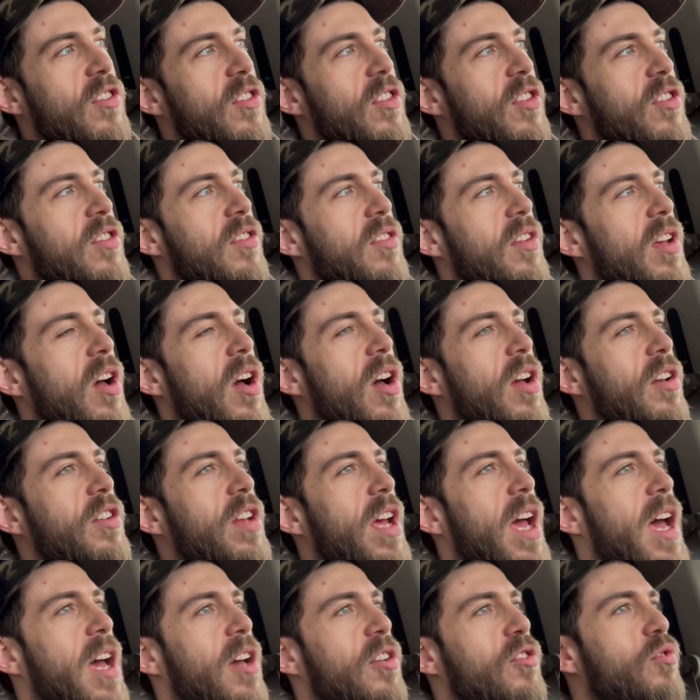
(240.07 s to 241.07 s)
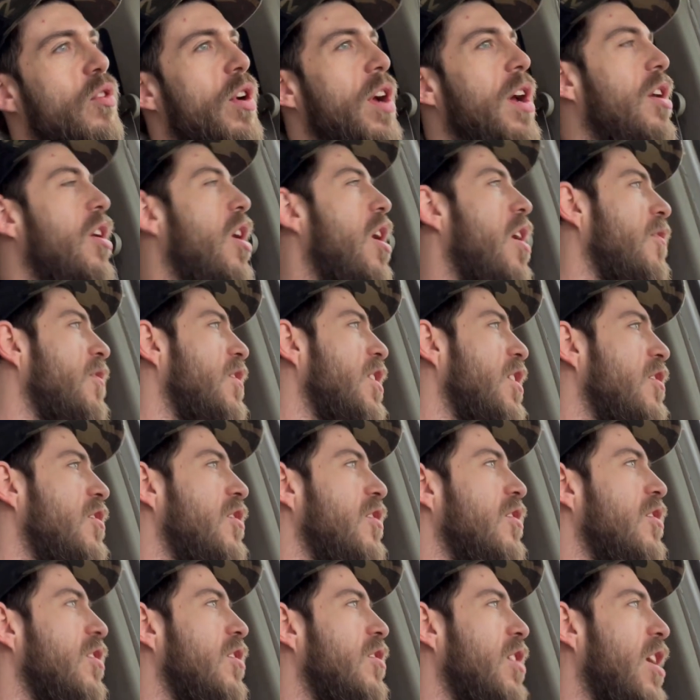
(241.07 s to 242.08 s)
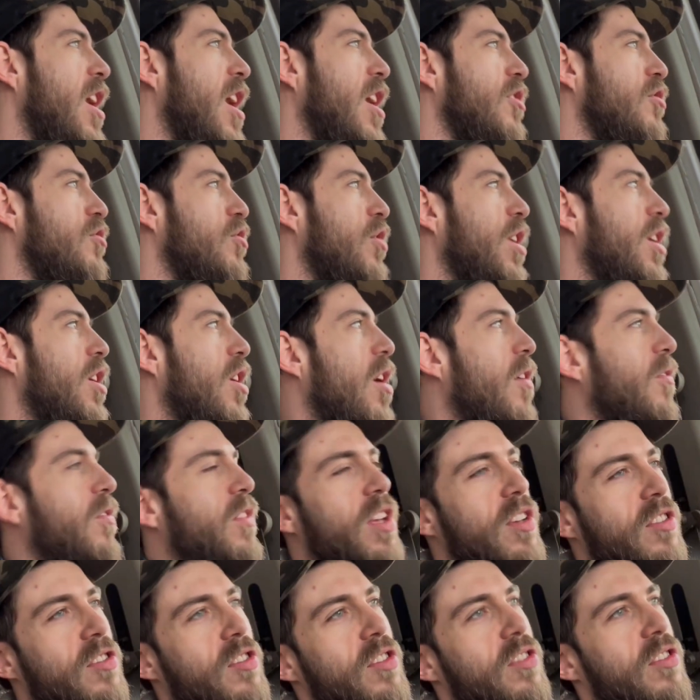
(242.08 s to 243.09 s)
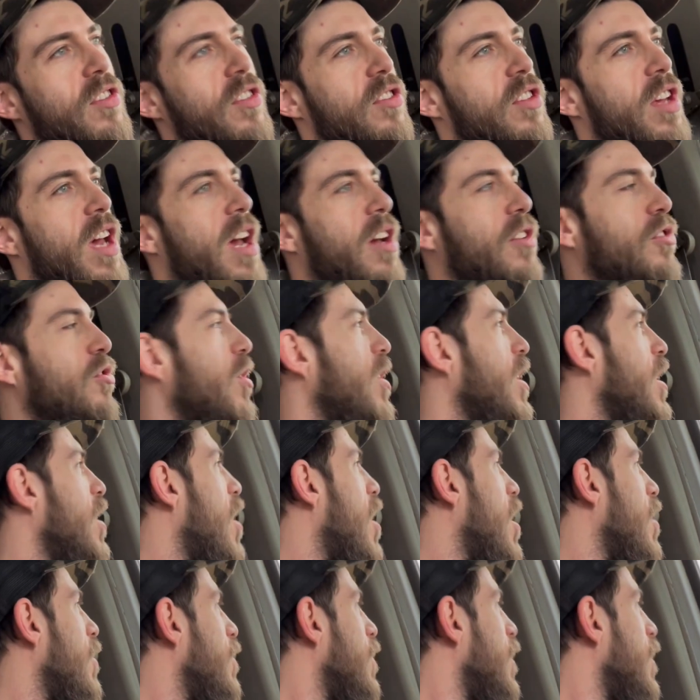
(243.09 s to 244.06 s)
a tax write-off, this is a tax write-off, this is a tax write-off.